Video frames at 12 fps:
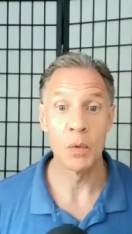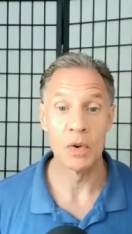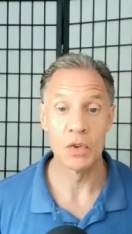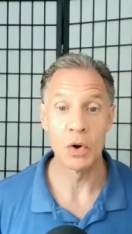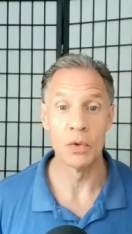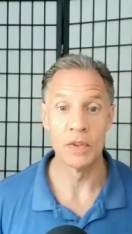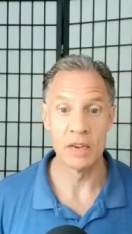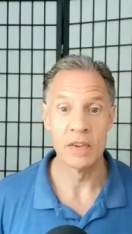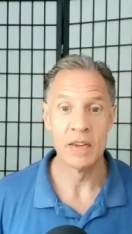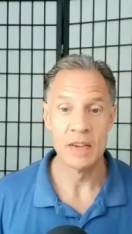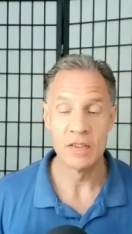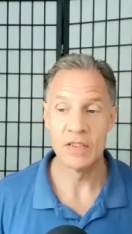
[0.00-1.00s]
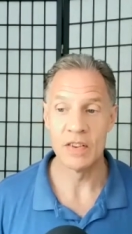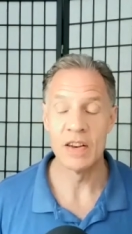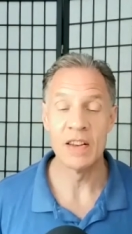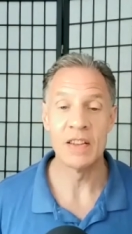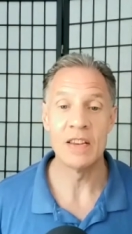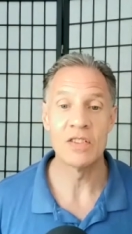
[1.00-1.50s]
We're told to sit
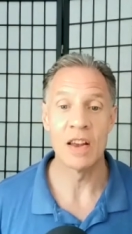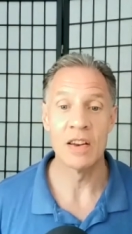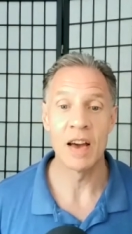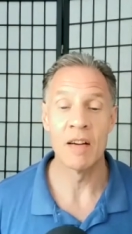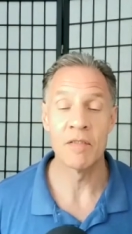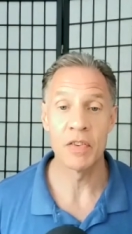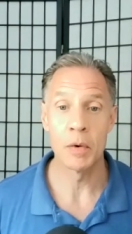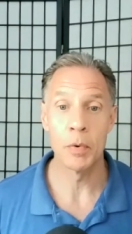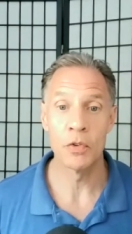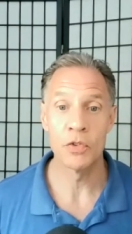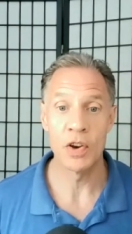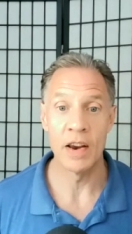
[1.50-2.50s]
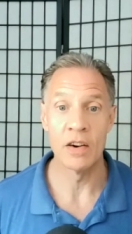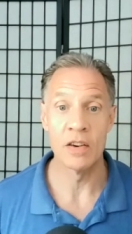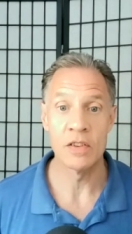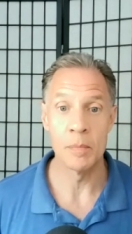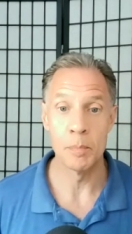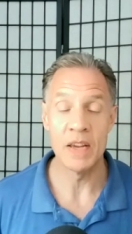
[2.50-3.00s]
in these uncomfortable
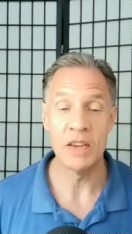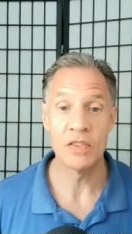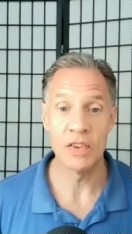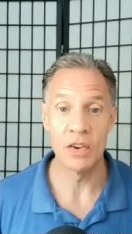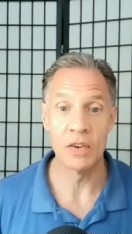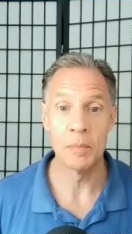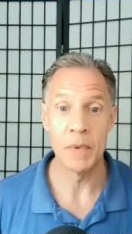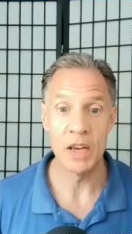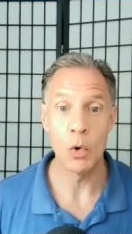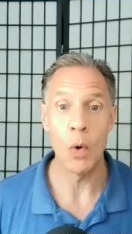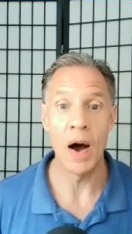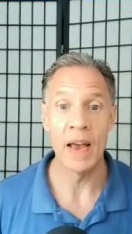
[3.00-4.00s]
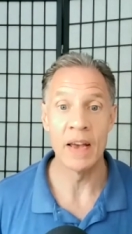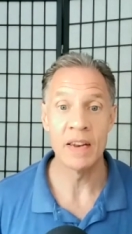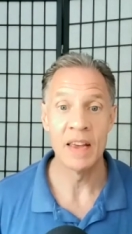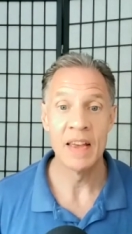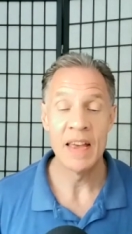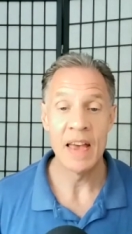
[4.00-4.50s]
chairs and be still and be quiet
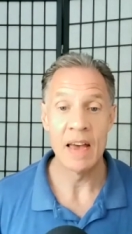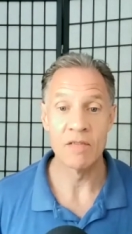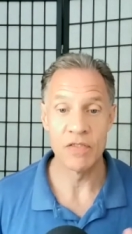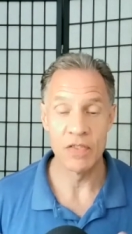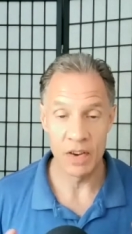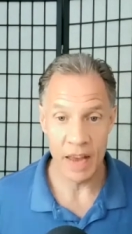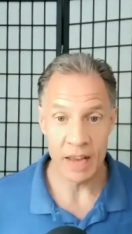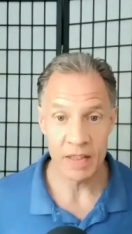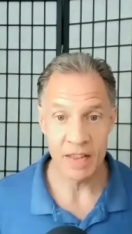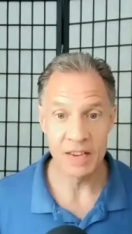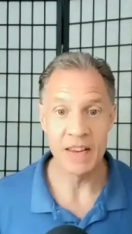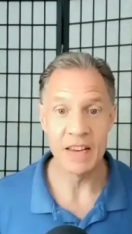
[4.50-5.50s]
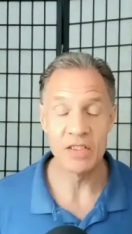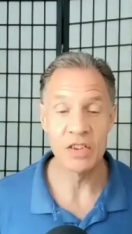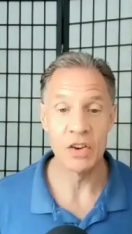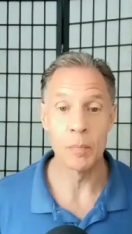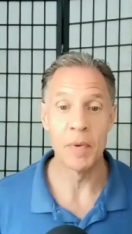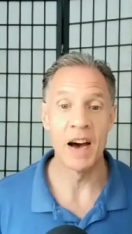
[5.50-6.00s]
and forget the needs of
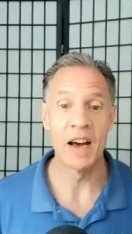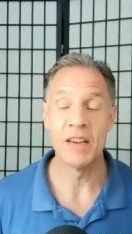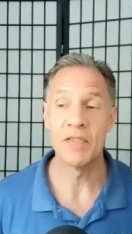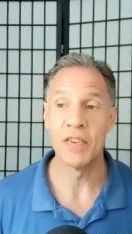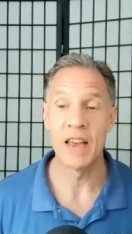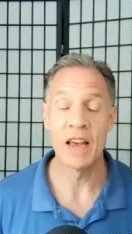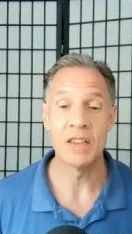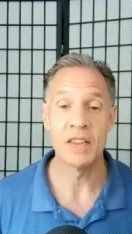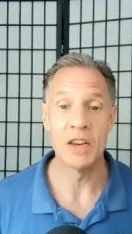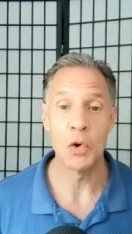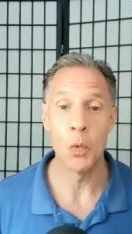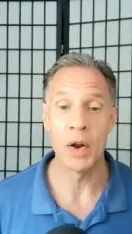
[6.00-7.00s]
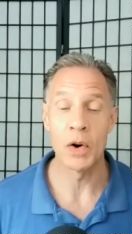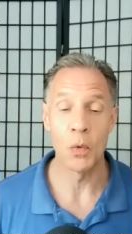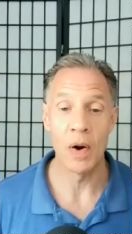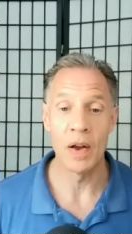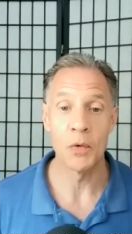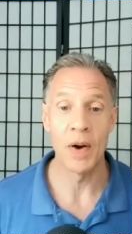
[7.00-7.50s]
your body, forget that you want to
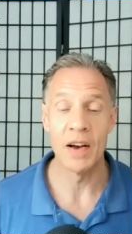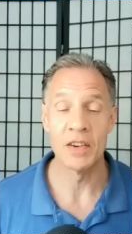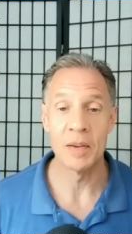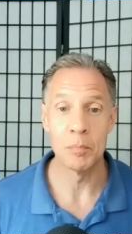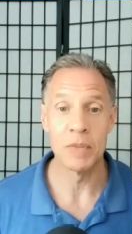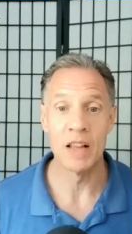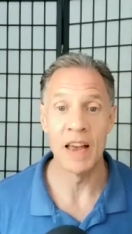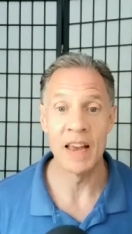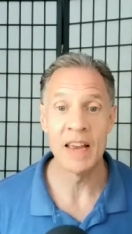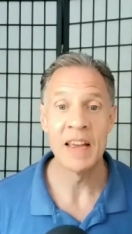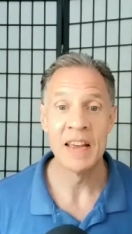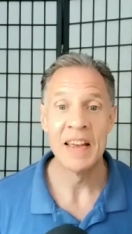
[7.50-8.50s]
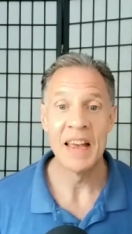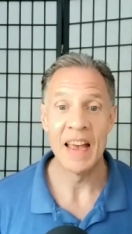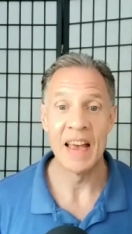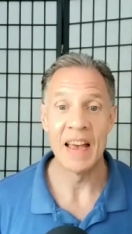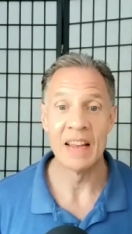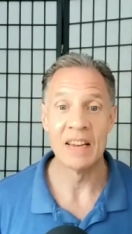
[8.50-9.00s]
run around and play,
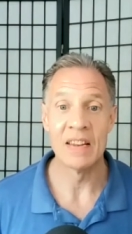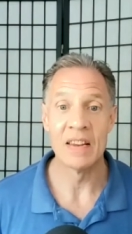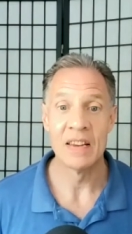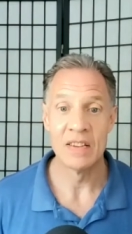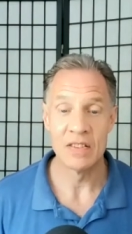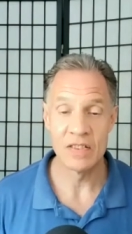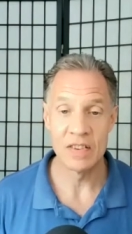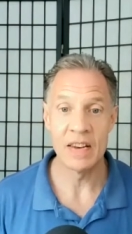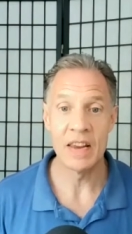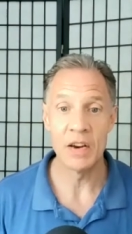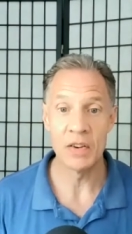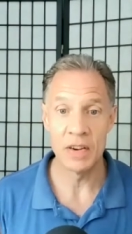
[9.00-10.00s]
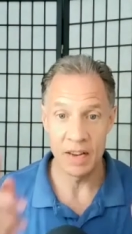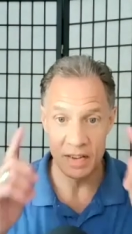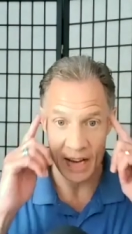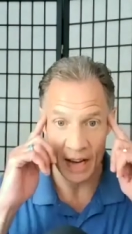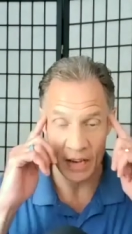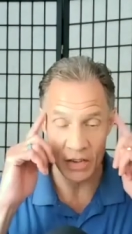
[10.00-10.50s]
and sit here and
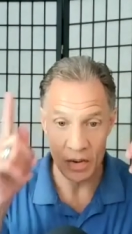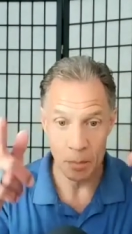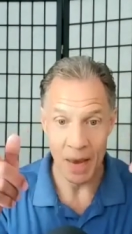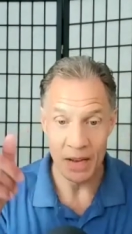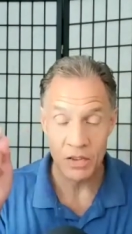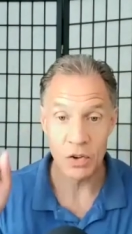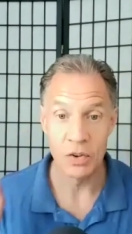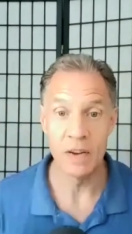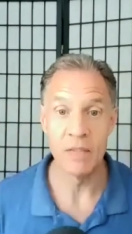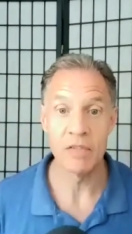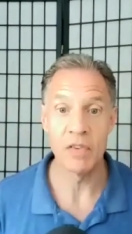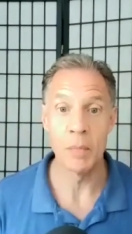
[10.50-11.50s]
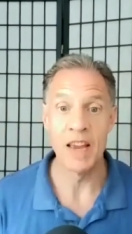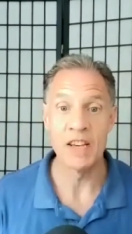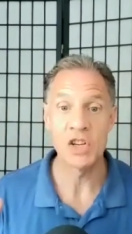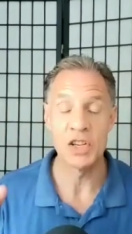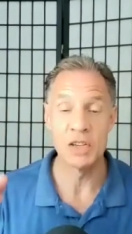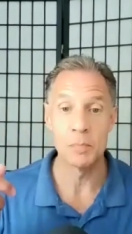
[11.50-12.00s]
attend to mental
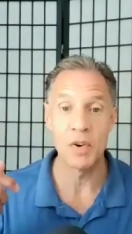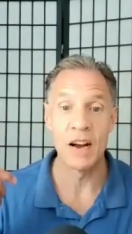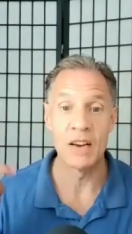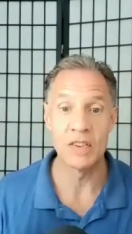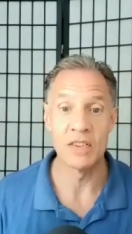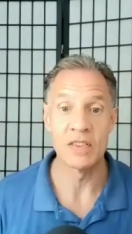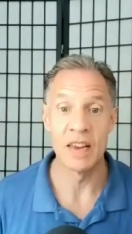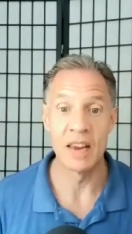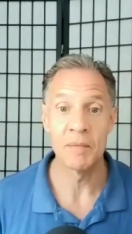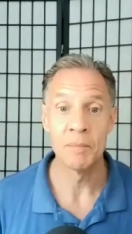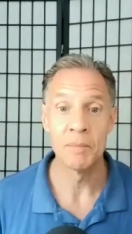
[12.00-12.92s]
information processing.